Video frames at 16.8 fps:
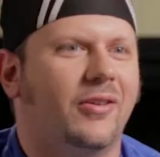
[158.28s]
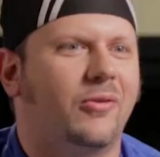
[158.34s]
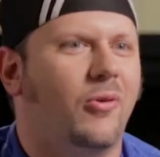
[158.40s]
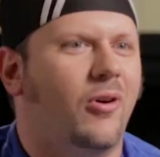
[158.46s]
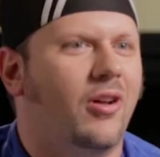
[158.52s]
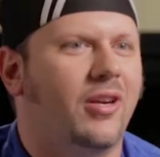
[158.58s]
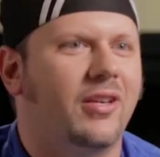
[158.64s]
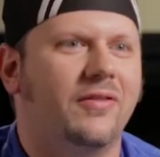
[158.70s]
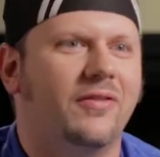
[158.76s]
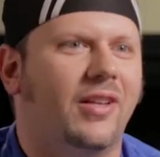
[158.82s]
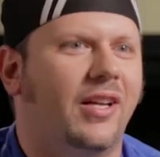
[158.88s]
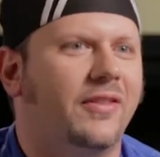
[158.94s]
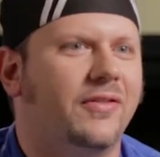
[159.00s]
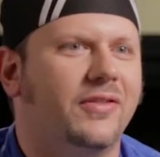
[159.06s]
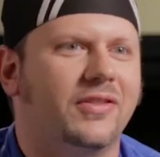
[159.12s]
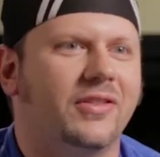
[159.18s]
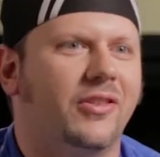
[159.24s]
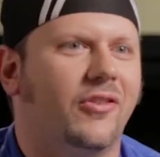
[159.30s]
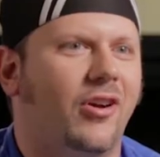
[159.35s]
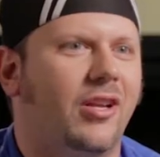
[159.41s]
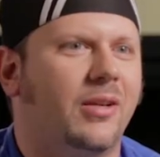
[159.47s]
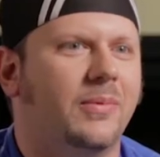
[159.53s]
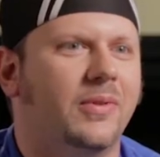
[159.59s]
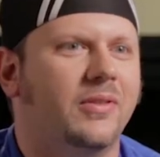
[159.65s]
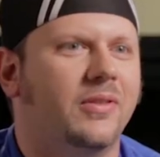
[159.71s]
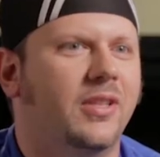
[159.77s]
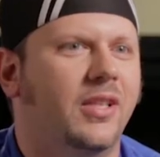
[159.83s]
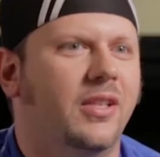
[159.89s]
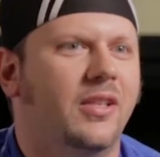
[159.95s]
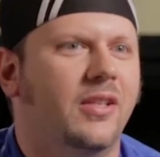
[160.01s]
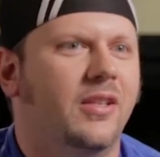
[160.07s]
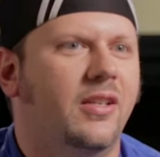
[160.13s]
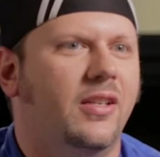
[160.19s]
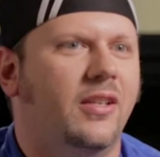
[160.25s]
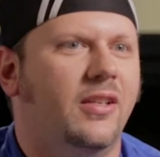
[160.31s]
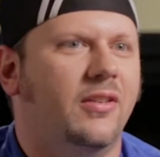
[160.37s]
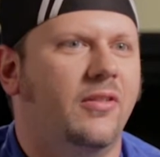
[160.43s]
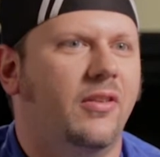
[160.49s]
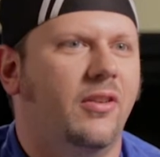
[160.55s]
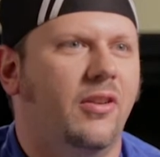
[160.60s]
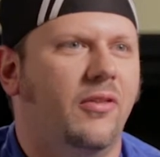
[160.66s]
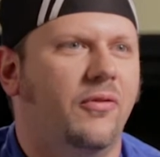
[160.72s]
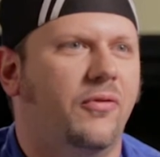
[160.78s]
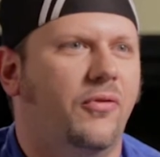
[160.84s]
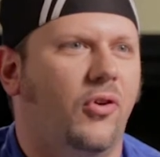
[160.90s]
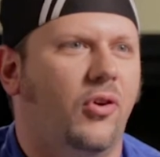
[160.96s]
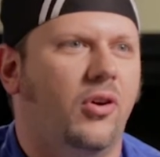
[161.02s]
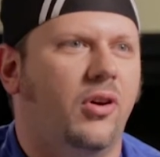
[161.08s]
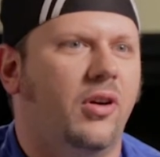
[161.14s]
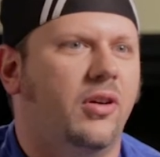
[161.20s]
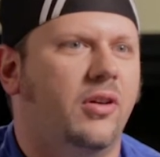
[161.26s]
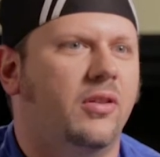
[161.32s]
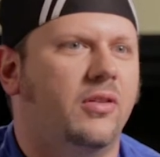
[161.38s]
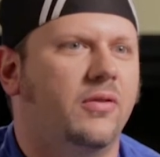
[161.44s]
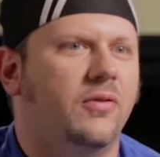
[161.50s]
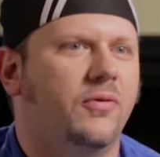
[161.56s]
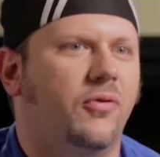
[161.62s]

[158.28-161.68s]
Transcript: The quality of life is incredible for,